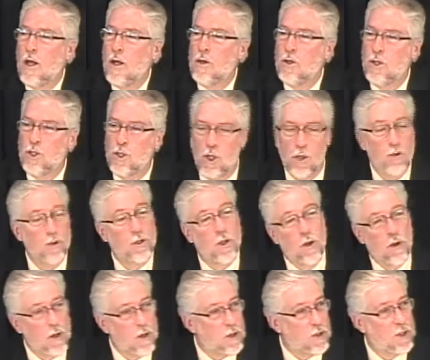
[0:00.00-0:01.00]
The Jews
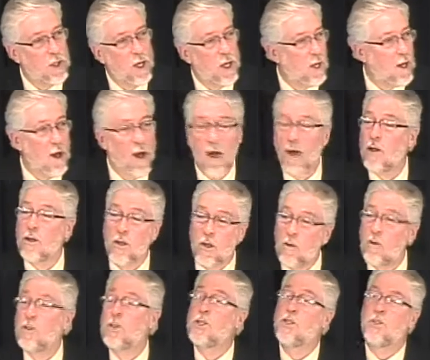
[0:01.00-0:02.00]
go to the synagogue, the
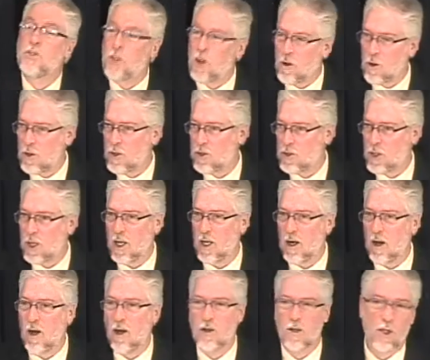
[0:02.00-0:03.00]
Christians go to the
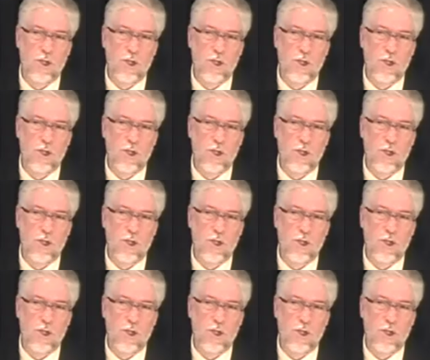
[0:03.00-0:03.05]
synagogue.